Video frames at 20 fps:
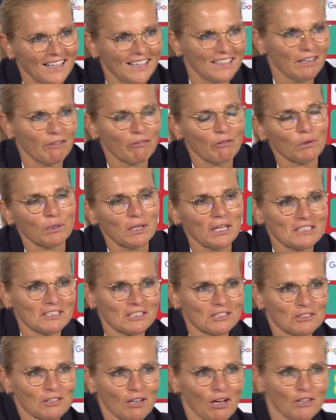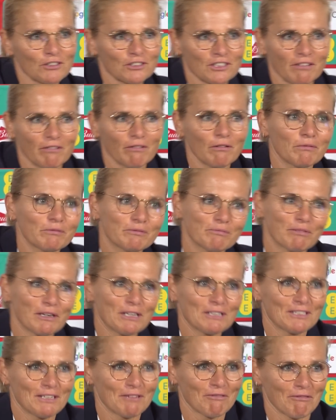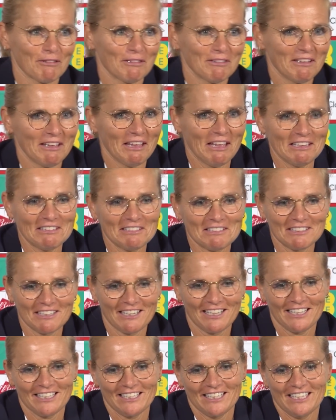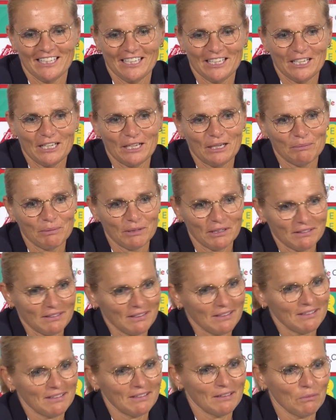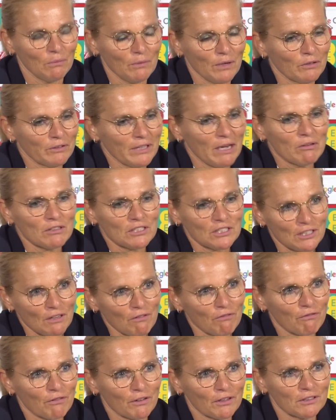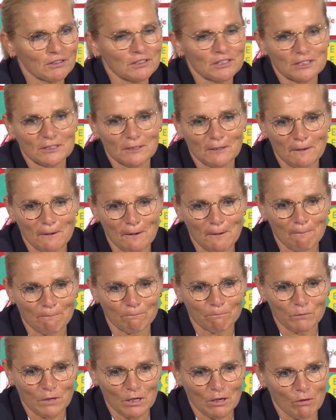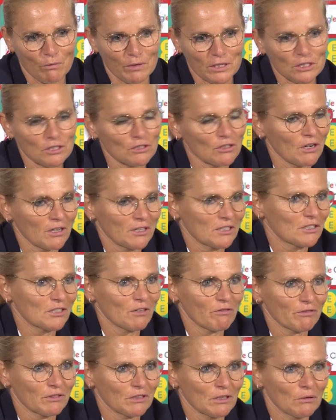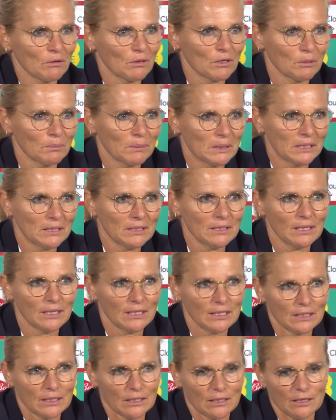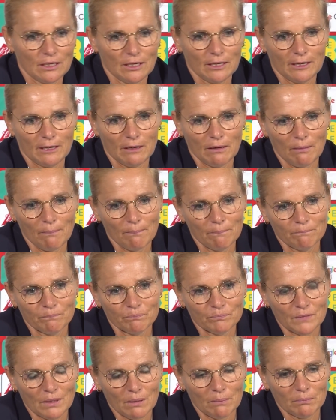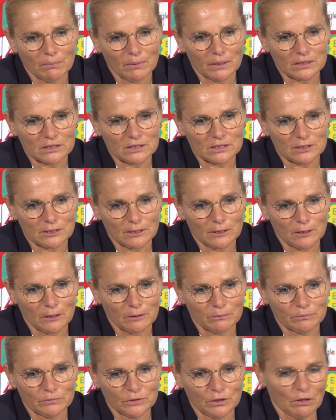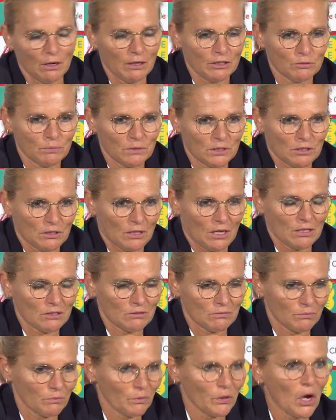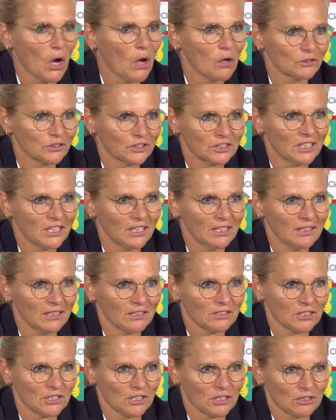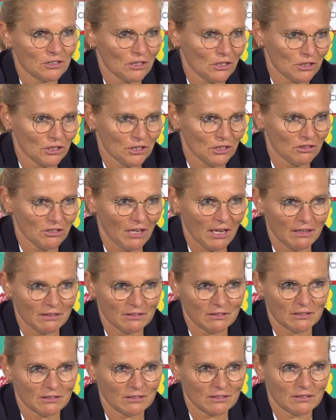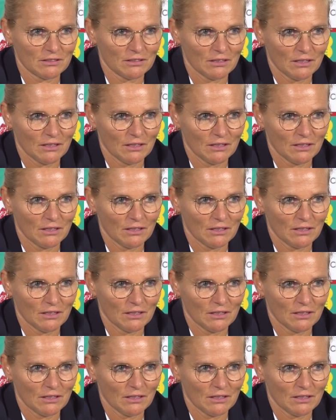And everyone has a task and everyone brings different things. But I think she did well. Now it's different. You know, when you start, it's different than you come in. You know, as we all see that she's such a talented